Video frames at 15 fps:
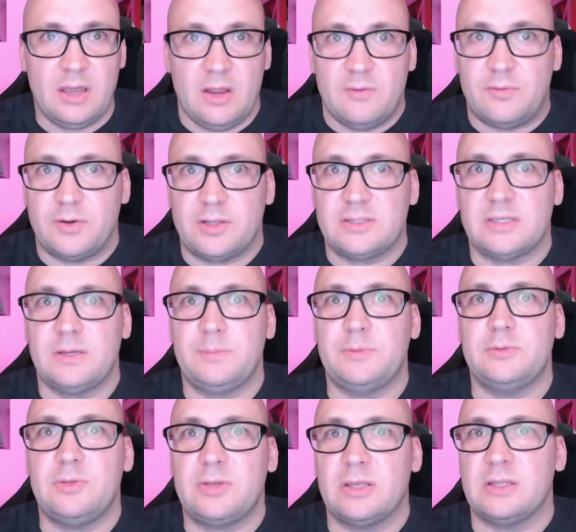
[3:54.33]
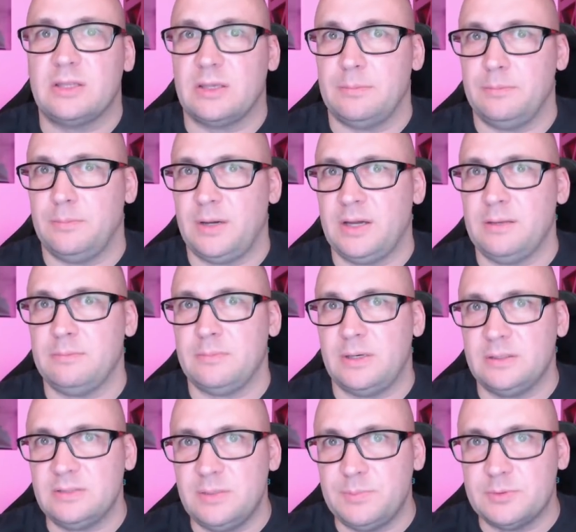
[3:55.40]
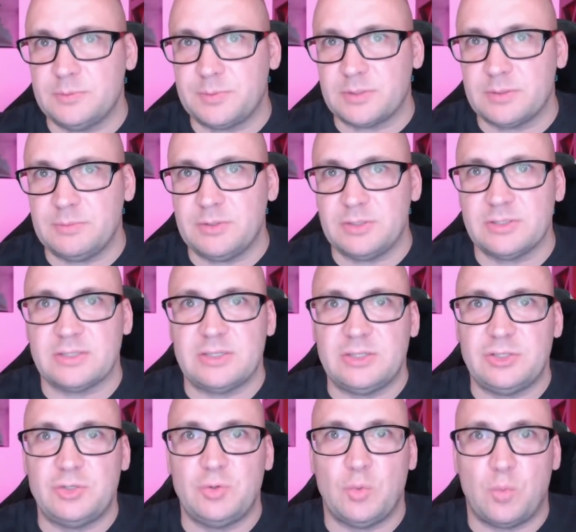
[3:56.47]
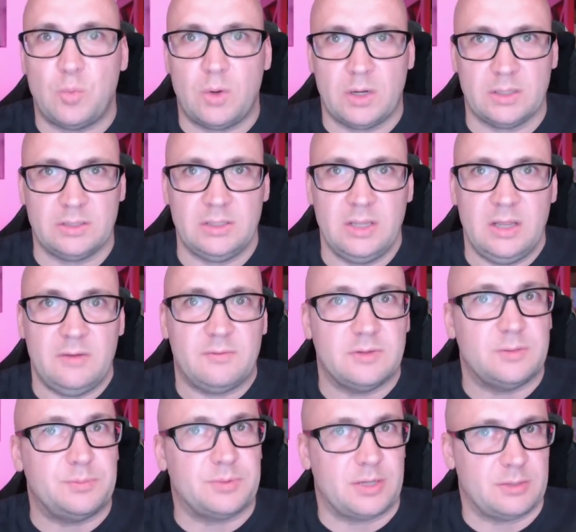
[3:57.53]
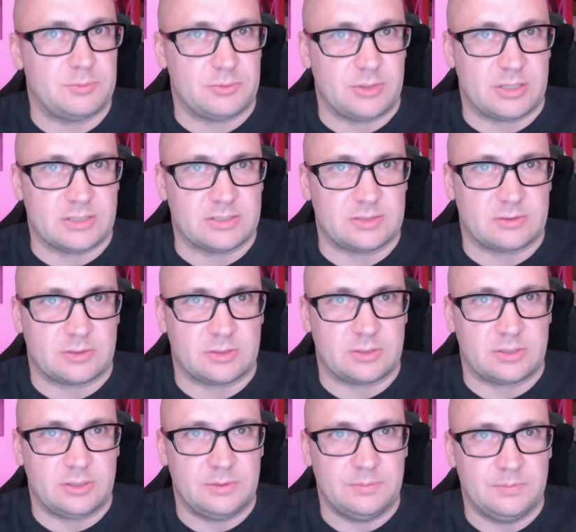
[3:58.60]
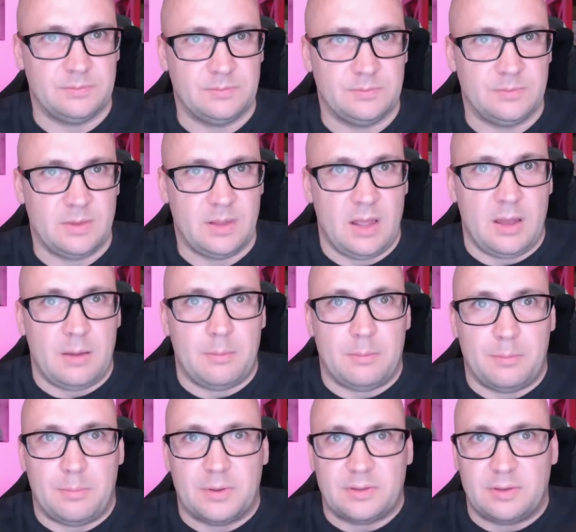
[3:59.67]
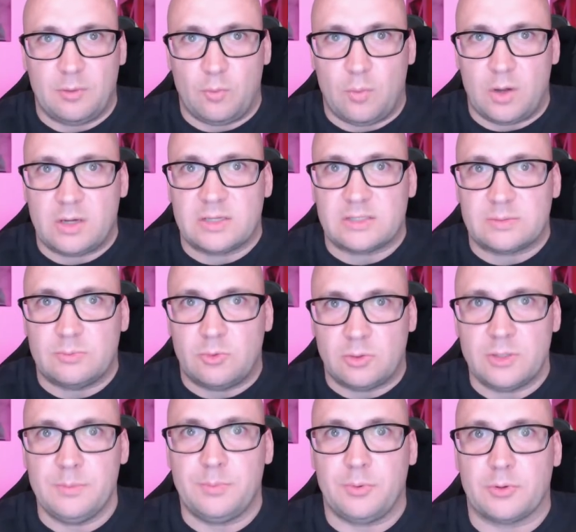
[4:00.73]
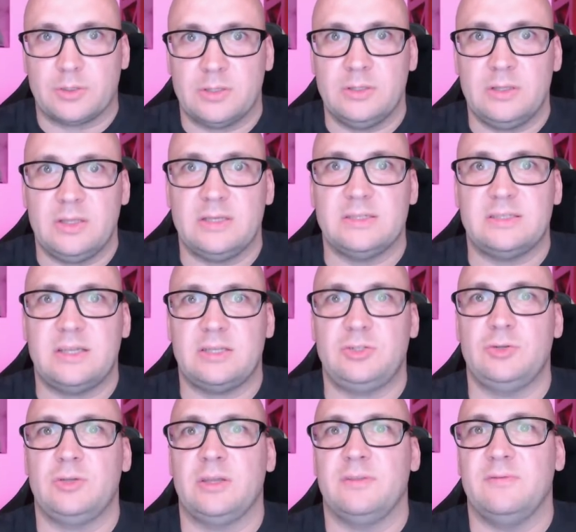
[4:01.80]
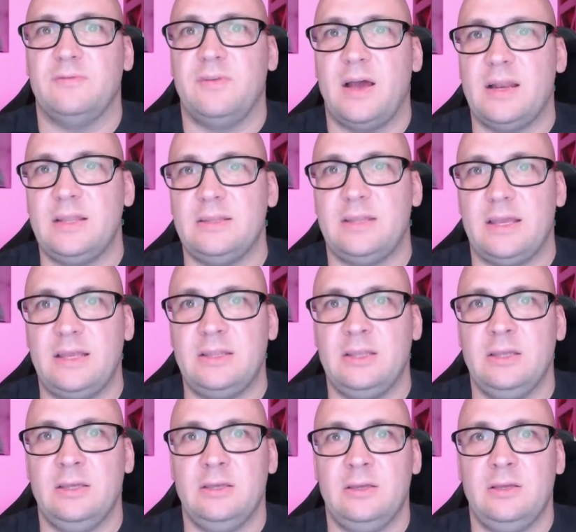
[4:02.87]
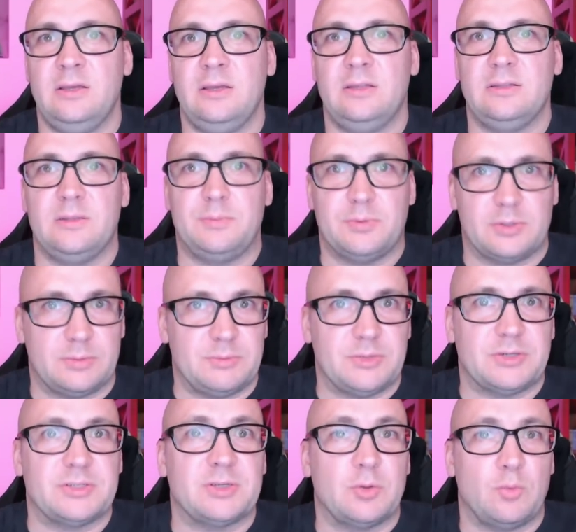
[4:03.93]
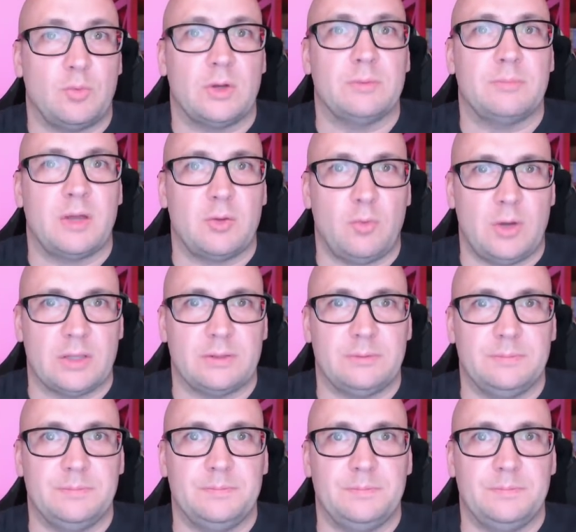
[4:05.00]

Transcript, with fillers: For example, you can combine multiple parameters into one for the primary constructor. But what is more important is that you can validate the parameters one by one.